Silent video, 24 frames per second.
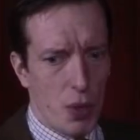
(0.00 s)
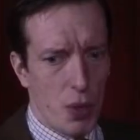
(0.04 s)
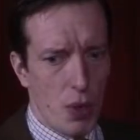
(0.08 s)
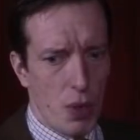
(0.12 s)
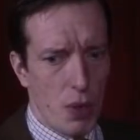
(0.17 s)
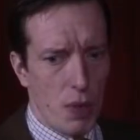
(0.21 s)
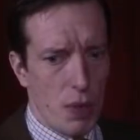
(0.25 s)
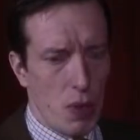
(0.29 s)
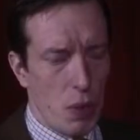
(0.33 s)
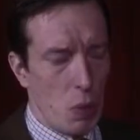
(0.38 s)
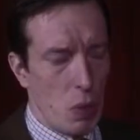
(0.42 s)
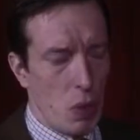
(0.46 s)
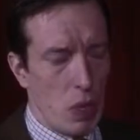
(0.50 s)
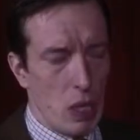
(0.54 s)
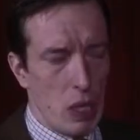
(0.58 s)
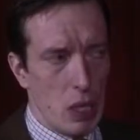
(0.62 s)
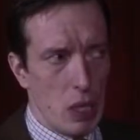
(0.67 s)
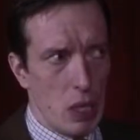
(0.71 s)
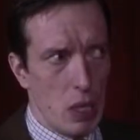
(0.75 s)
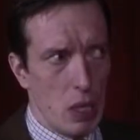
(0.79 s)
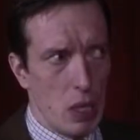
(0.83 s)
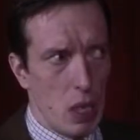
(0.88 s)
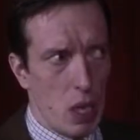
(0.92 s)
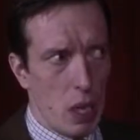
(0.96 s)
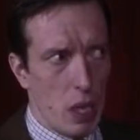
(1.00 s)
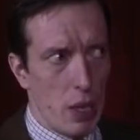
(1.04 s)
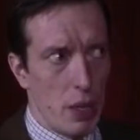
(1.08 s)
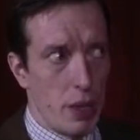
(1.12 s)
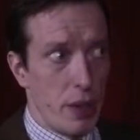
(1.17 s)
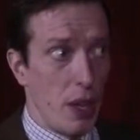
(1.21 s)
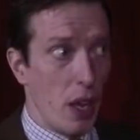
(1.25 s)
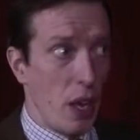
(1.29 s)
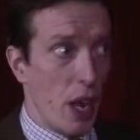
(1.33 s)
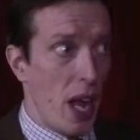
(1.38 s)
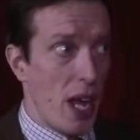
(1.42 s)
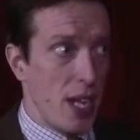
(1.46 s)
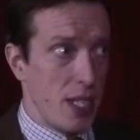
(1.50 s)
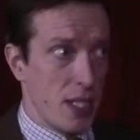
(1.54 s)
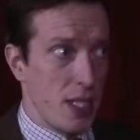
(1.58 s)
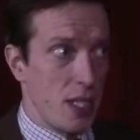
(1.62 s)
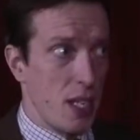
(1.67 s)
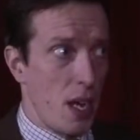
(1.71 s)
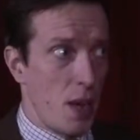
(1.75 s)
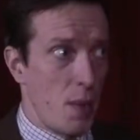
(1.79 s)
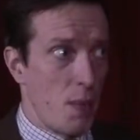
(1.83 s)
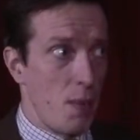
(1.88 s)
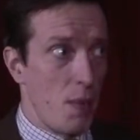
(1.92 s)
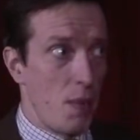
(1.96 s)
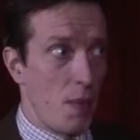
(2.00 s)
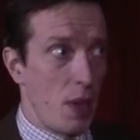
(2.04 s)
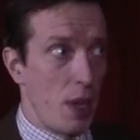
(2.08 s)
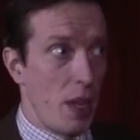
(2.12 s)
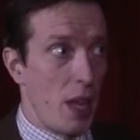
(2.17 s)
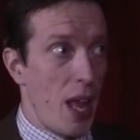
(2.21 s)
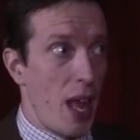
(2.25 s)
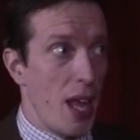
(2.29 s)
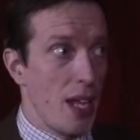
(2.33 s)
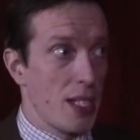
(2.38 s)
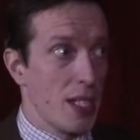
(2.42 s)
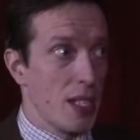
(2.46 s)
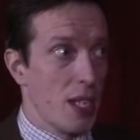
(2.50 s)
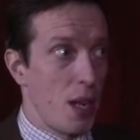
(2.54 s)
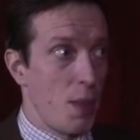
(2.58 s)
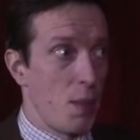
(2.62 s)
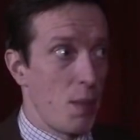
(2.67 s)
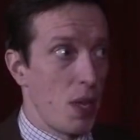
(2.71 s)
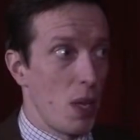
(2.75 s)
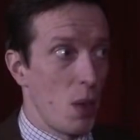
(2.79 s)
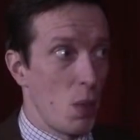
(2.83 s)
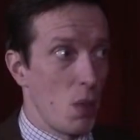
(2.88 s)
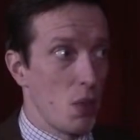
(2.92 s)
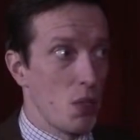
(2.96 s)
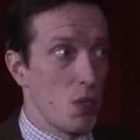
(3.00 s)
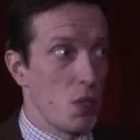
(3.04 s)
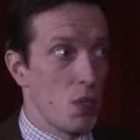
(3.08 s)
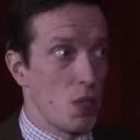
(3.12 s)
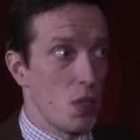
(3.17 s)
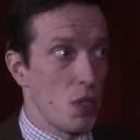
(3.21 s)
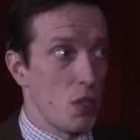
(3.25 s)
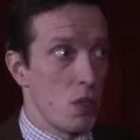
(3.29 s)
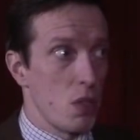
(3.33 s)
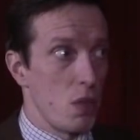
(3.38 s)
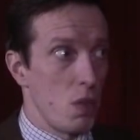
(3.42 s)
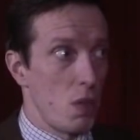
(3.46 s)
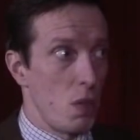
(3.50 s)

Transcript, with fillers: know if it will. I, the last yeah, time, you, last yeah. time he was.